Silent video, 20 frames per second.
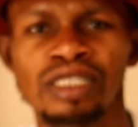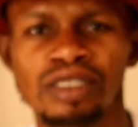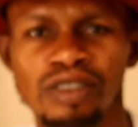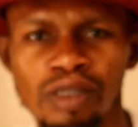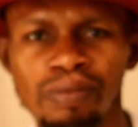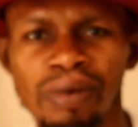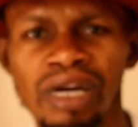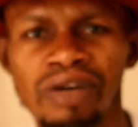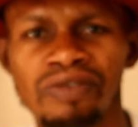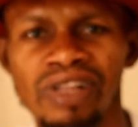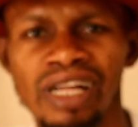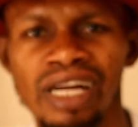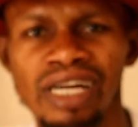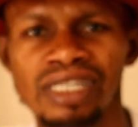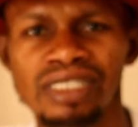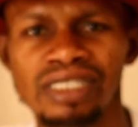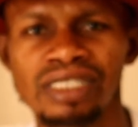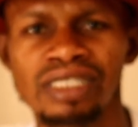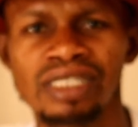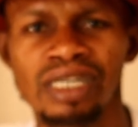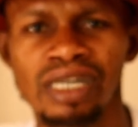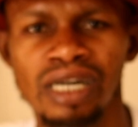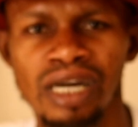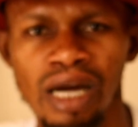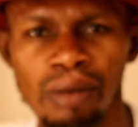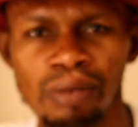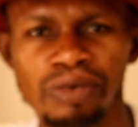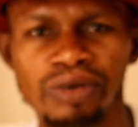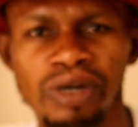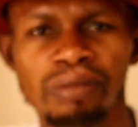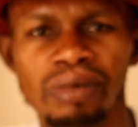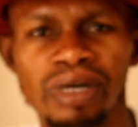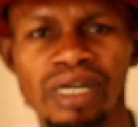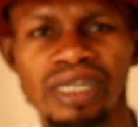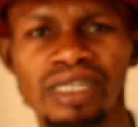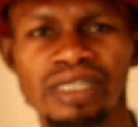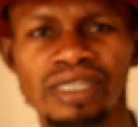Sit back, relax. I'll be right back.